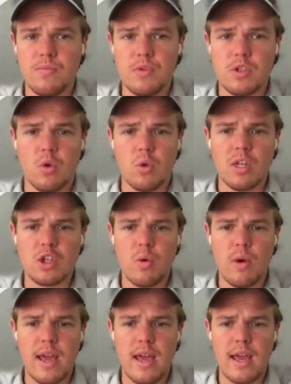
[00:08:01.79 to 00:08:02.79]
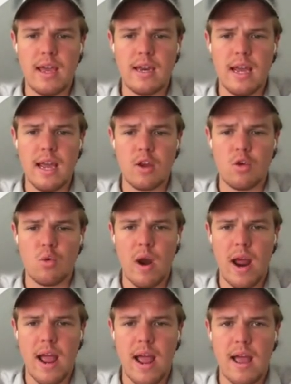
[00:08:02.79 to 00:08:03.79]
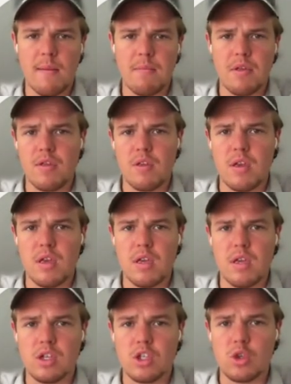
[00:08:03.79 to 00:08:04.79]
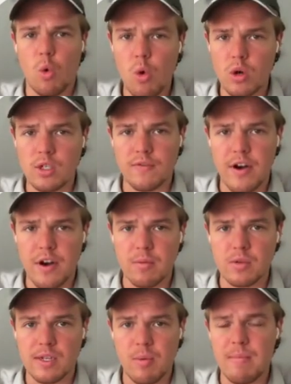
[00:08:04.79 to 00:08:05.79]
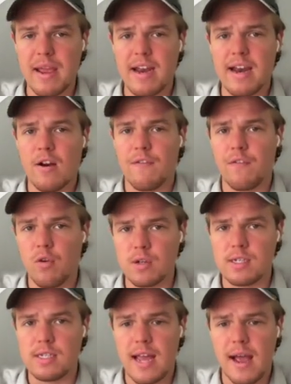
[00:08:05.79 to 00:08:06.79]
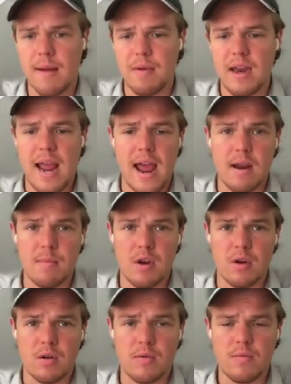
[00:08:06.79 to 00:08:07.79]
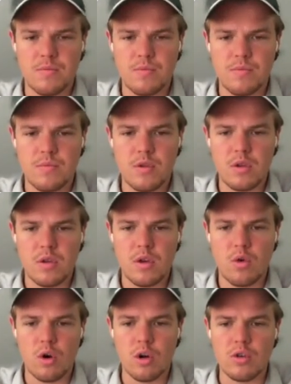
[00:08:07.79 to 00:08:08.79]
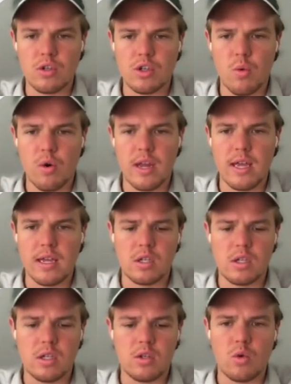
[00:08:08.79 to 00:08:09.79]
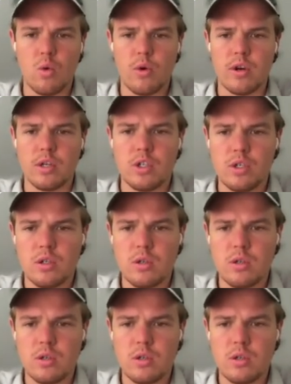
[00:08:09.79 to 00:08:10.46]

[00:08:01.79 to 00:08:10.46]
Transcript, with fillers: So let's go ahead and grab the storage variables that we made in our first zap and add them here. In order to do so, we're going to hit storage.